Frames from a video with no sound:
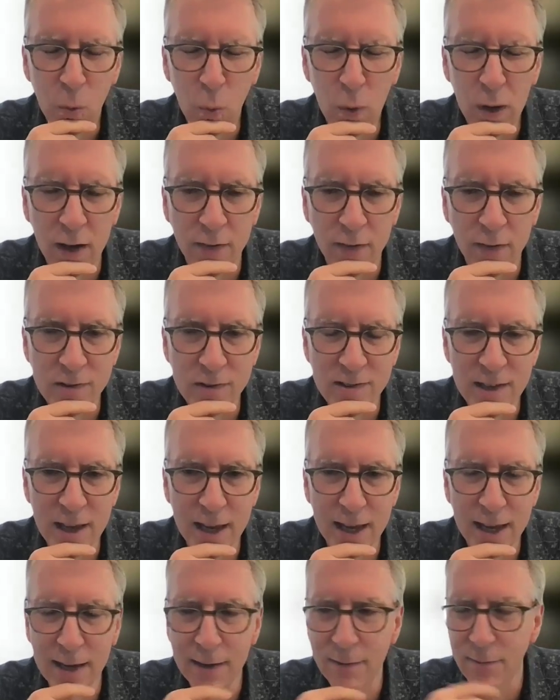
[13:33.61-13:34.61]
we often
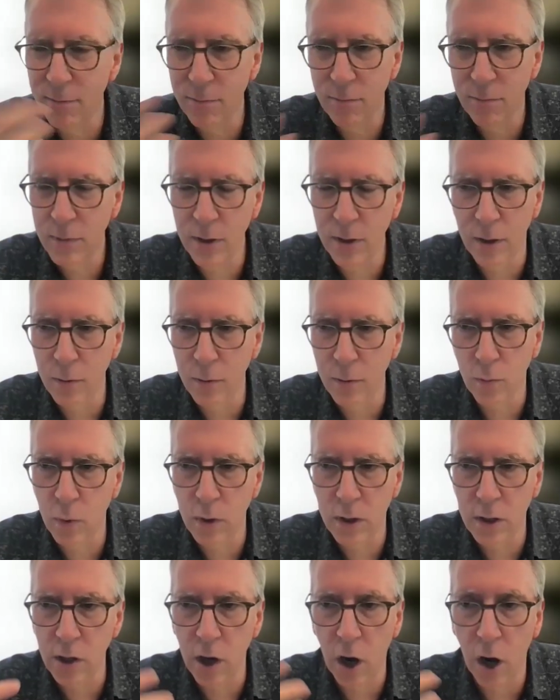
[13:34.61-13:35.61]
say, you know,
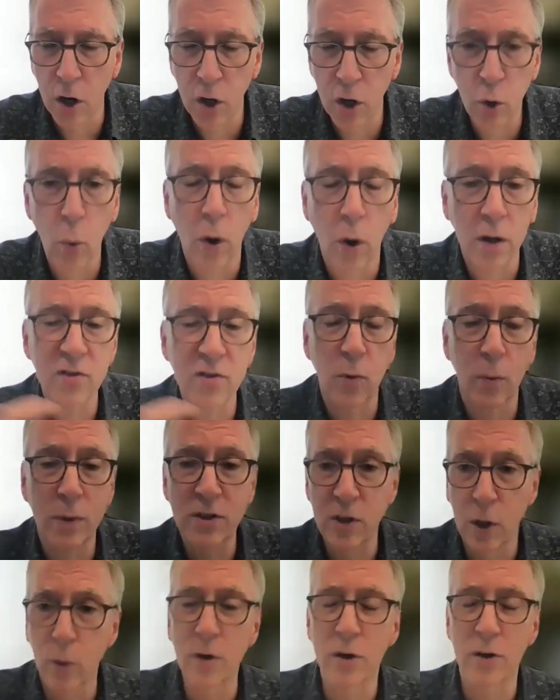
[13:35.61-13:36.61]
are you also a
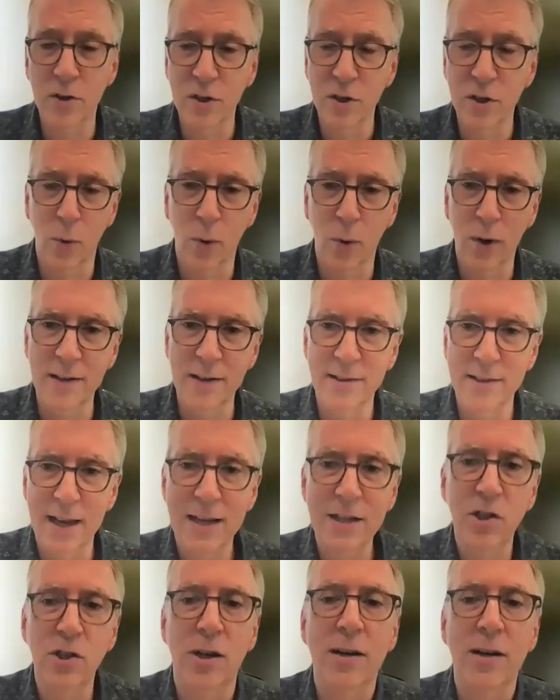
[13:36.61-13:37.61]
donor to your
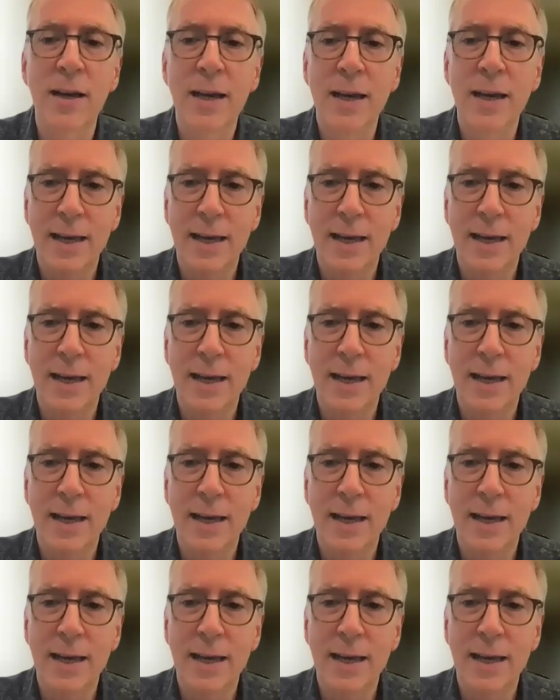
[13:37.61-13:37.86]
organization?